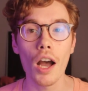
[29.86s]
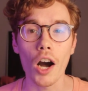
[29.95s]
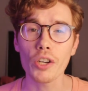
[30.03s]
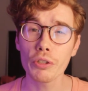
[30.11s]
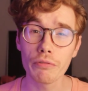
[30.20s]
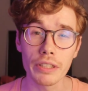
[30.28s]

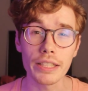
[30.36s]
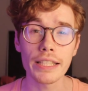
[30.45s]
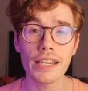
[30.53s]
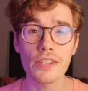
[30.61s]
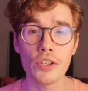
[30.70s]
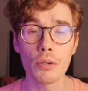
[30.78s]
all you really
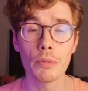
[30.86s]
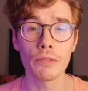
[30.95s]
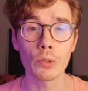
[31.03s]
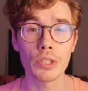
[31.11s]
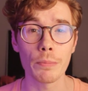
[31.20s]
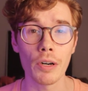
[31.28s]
need to know
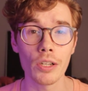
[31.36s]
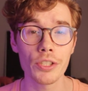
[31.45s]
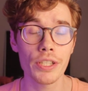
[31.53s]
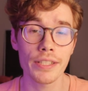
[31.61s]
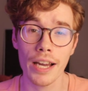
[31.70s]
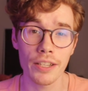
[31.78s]
before
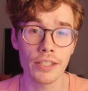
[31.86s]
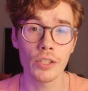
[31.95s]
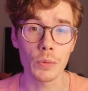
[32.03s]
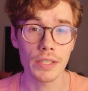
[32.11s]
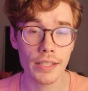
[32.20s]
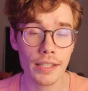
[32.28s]
topology is how to deal
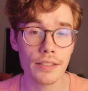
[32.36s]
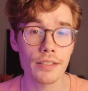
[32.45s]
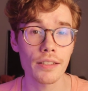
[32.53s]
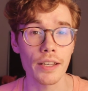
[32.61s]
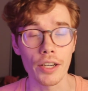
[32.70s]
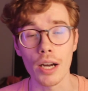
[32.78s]
with sets
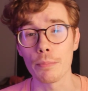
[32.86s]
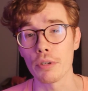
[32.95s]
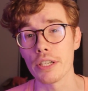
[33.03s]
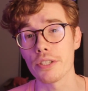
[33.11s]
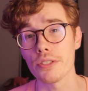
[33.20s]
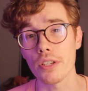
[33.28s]
and
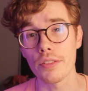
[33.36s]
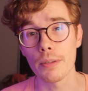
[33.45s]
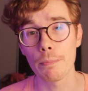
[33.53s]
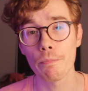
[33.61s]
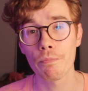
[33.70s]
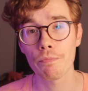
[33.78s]
operations on
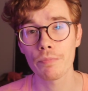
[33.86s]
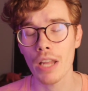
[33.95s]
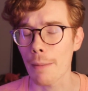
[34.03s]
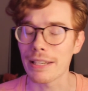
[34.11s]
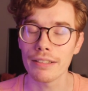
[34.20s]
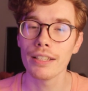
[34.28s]
them.
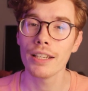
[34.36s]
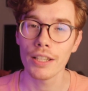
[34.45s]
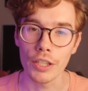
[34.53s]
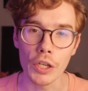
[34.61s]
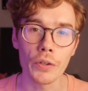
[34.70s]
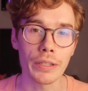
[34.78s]
I mean,
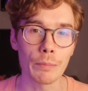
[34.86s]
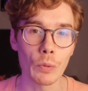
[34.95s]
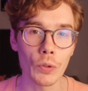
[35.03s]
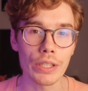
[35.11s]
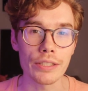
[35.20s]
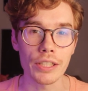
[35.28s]
knowing
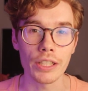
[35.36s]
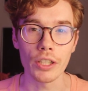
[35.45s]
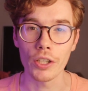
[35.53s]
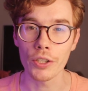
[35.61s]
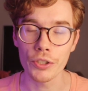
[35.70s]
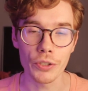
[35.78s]
more isn't going to
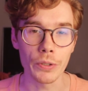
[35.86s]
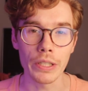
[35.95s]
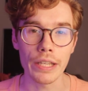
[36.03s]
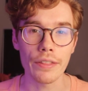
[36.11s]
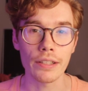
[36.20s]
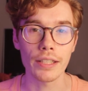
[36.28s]
hurt you or
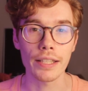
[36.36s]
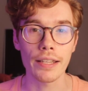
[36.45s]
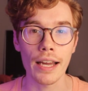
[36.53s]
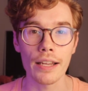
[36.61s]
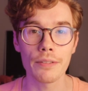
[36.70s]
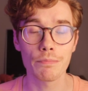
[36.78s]
anything like
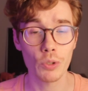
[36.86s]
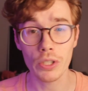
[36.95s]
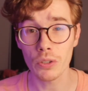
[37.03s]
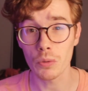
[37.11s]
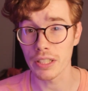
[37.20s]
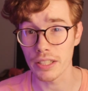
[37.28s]
that, so I
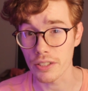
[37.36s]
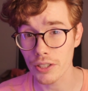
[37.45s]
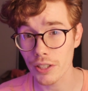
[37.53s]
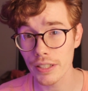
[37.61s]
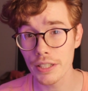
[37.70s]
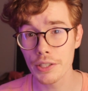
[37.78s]
don't want to
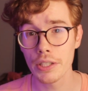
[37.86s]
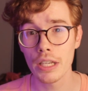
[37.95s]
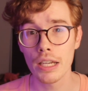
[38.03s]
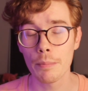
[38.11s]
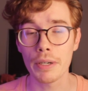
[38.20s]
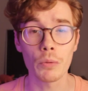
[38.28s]
discourage,
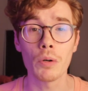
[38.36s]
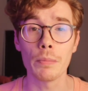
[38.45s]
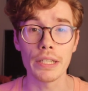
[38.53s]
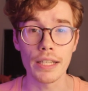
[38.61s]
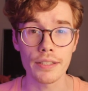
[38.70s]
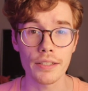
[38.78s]
but it won't
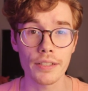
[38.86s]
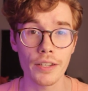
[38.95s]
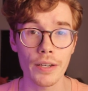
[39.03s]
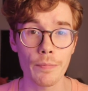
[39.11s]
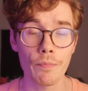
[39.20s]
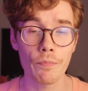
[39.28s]
be necessary.